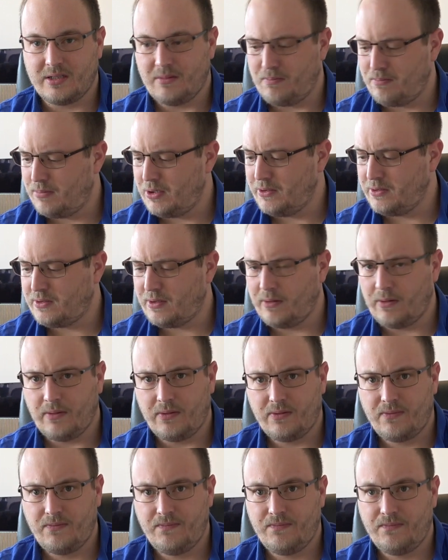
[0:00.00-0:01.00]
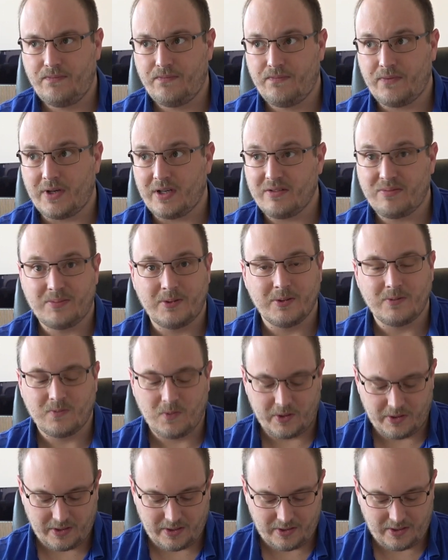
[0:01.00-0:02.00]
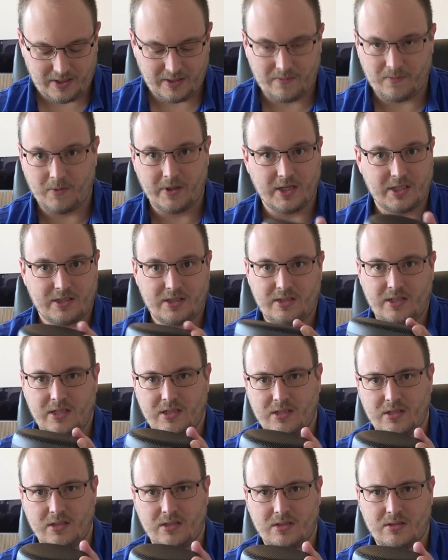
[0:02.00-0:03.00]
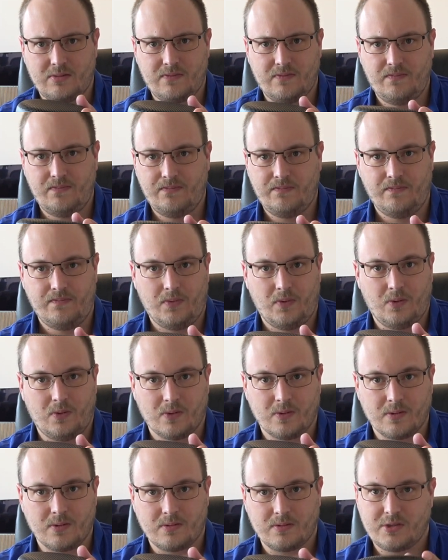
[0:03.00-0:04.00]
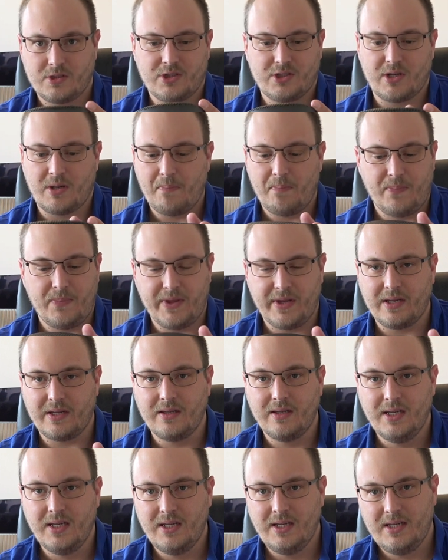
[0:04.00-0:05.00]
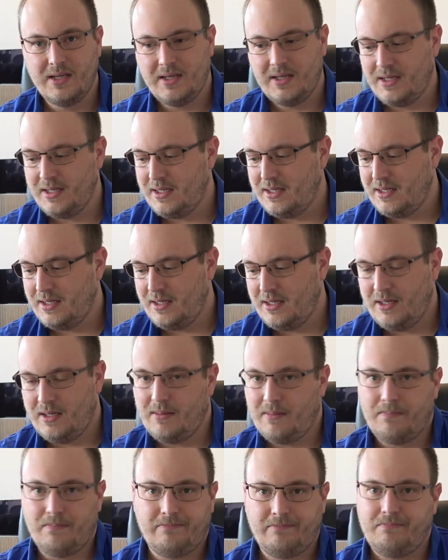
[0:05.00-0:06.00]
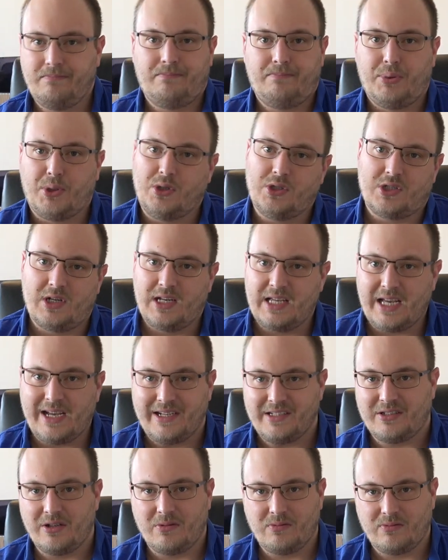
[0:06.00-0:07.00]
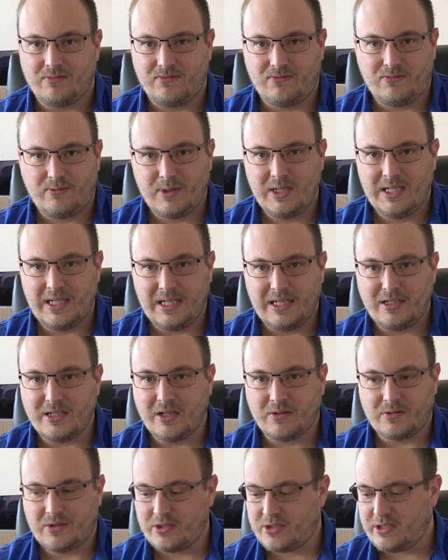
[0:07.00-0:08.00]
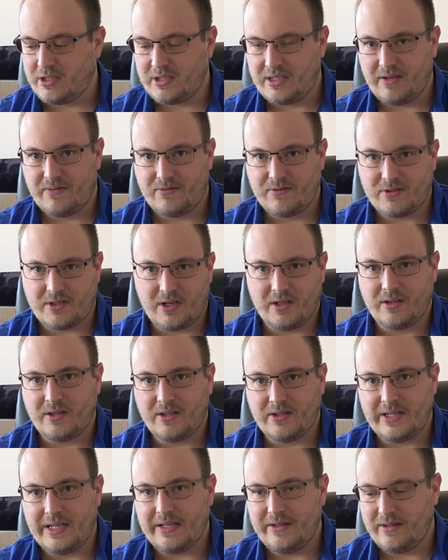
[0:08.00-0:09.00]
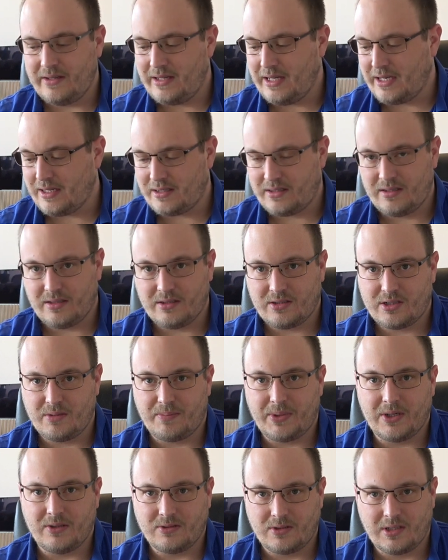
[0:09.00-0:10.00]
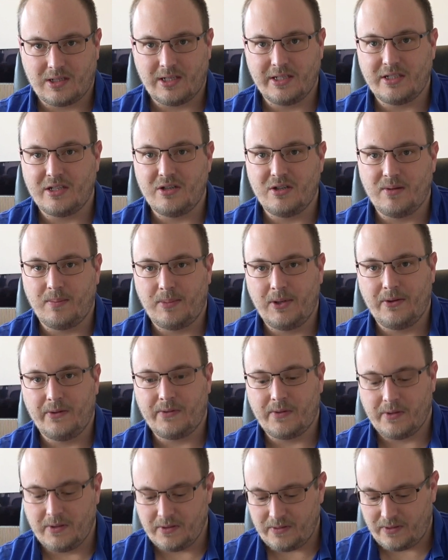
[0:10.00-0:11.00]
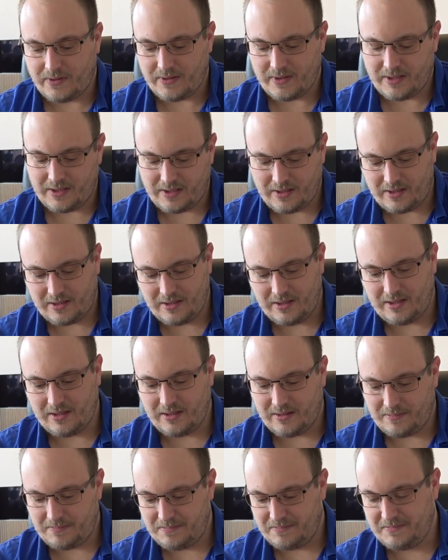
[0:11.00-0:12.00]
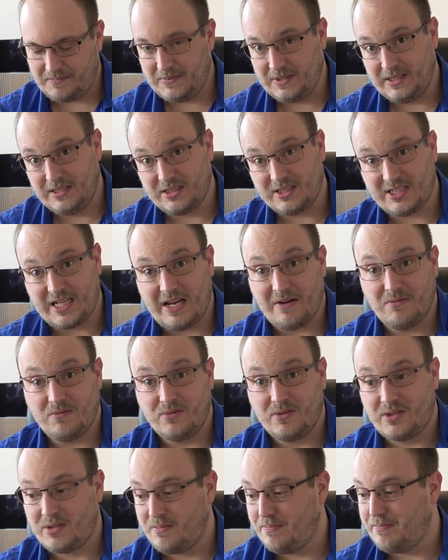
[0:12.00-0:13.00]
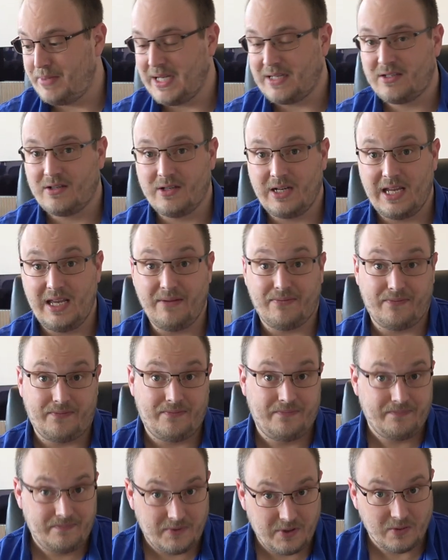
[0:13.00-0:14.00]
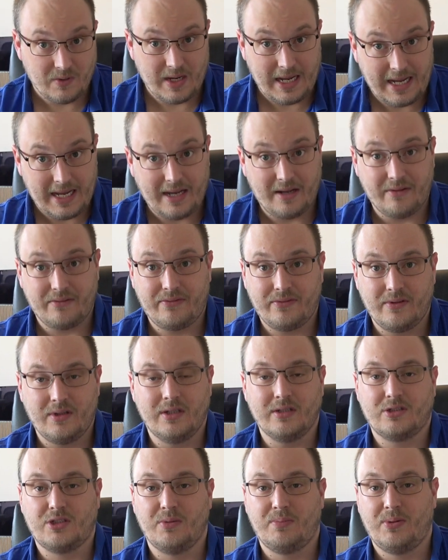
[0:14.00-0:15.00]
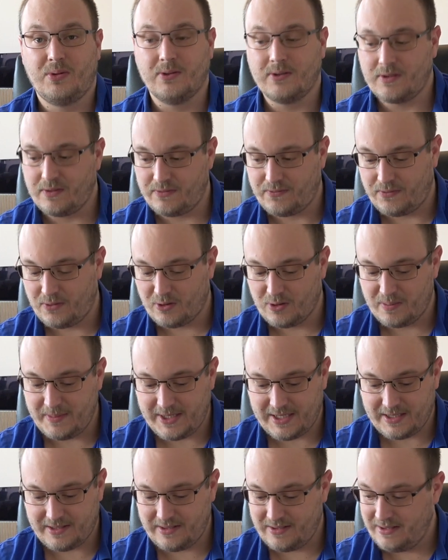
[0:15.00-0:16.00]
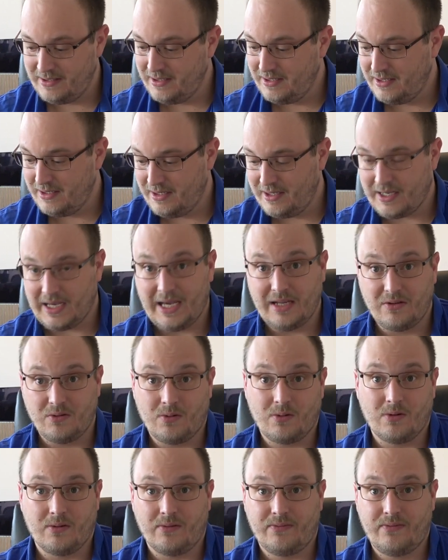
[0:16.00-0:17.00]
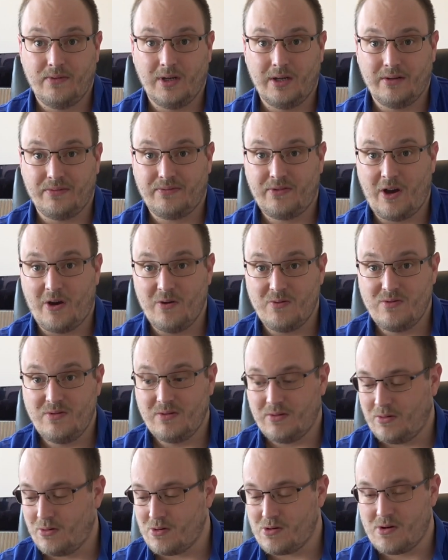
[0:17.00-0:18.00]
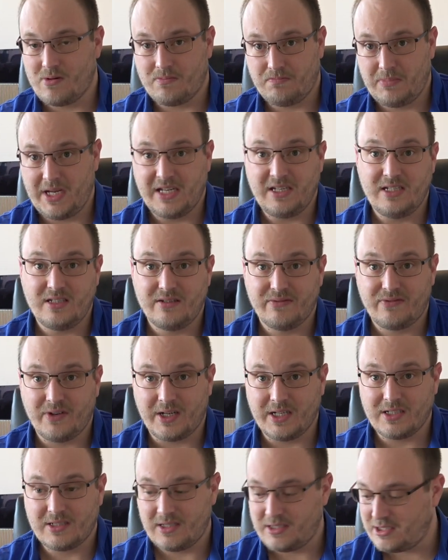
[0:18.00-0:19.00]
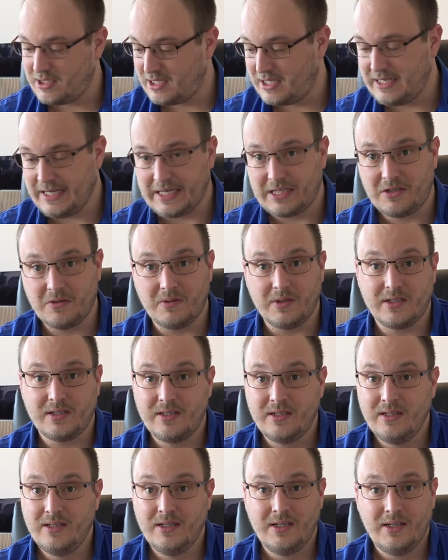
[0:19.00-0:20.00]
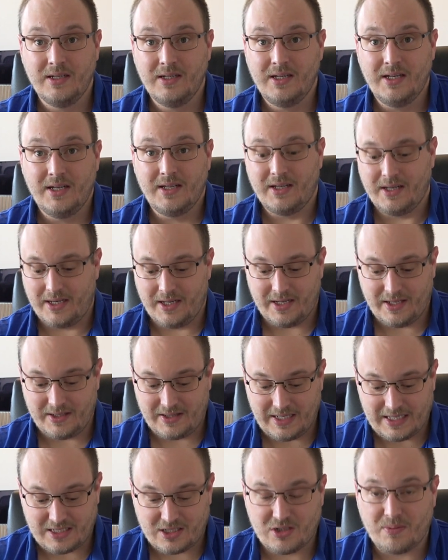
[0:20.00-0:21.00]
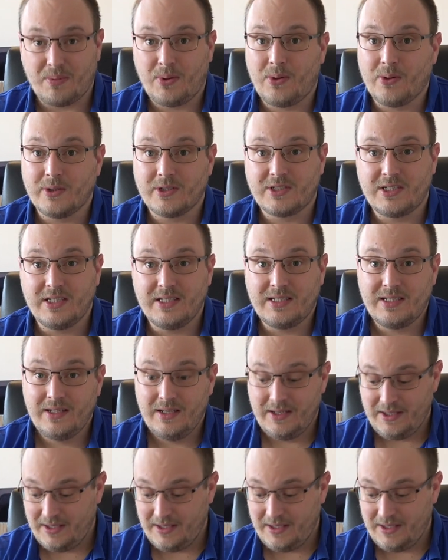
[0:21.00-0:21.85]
and Bluetooth 5.1, I think, whereas this is 4 something. Personally, I don't really notice the difference, other than that supposedly the new Bluetooth sounds better if you have a supported format and or a phone or any device that you connect to it that supports it,